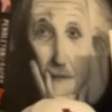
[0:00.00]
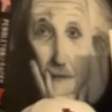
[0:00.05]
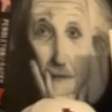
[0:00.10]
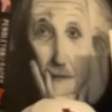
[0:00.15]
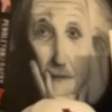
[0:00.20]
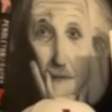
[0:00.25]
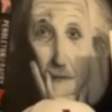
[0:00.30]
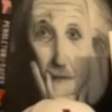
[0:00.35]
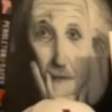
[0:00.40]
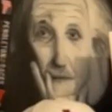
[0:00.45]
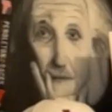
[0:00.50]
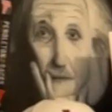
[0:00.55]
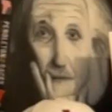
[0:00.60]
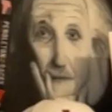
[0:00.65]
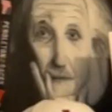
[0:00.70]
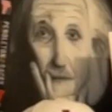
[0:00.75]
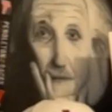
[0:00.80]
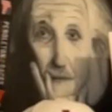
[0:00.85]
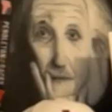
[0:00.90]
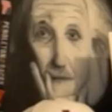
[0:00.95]

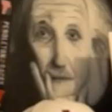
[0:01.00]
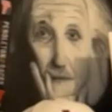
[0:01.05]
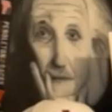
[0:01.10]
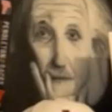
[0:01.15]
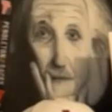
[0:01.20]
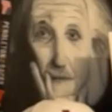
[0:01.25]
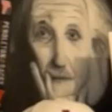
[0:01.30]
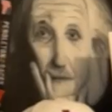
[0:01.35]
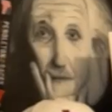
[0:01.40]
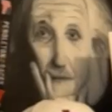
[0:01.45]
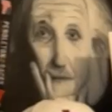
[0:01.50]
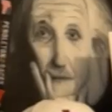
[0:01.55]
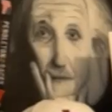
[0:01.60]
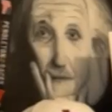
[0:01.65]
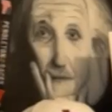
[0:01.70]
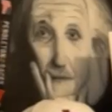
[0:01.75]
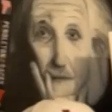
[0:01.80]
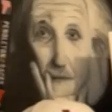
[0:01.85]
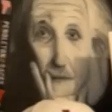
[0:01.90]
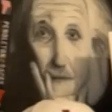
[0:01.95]

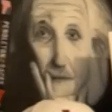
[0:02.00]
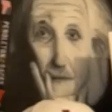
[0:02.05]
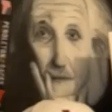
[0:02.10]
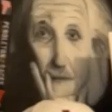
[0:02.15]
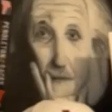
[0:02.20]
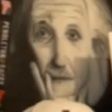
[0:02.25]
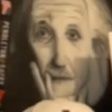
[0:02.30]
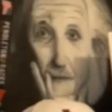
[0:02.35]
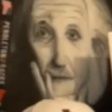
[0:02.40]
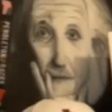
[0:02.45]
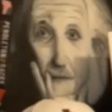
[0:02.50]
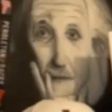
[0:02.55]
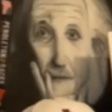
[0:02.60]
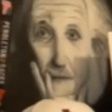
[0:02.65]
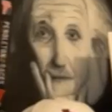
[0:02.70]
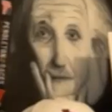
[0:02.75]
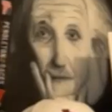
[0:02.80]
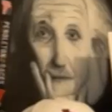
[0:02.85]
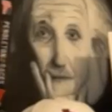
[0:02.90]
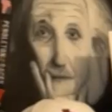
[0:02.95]

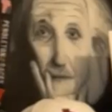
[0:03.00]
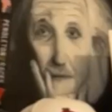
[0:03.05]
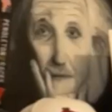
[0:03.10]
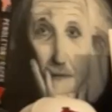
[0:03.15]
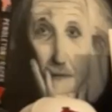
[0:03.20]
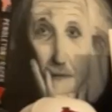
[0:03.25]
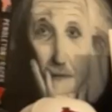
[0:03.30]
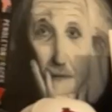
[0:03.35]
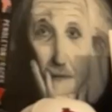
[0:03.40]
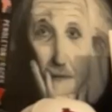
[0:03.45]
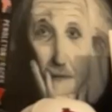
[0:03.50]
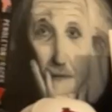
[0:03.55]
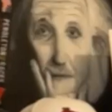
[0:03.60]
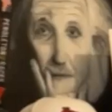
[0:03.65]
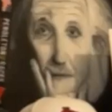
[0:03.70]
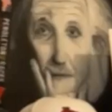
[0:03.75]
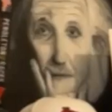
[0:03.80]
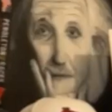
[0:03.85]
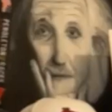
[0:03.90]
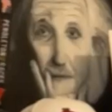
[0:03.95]

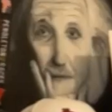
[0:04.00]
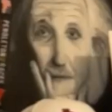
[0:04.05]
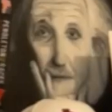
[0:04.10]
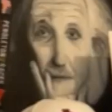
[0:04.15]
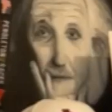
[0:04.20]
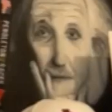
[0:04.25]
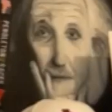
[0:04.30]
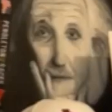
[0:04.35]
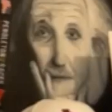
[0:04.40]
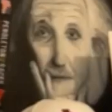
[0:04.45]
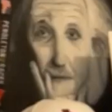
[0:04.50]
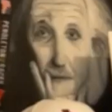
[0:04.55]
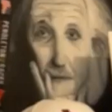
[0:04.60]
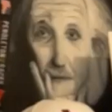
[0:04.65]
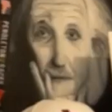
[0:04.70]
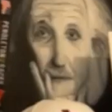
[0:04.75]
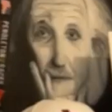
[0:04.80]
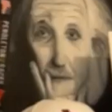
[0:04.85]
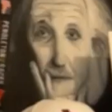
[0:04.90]
The person shown says nothing.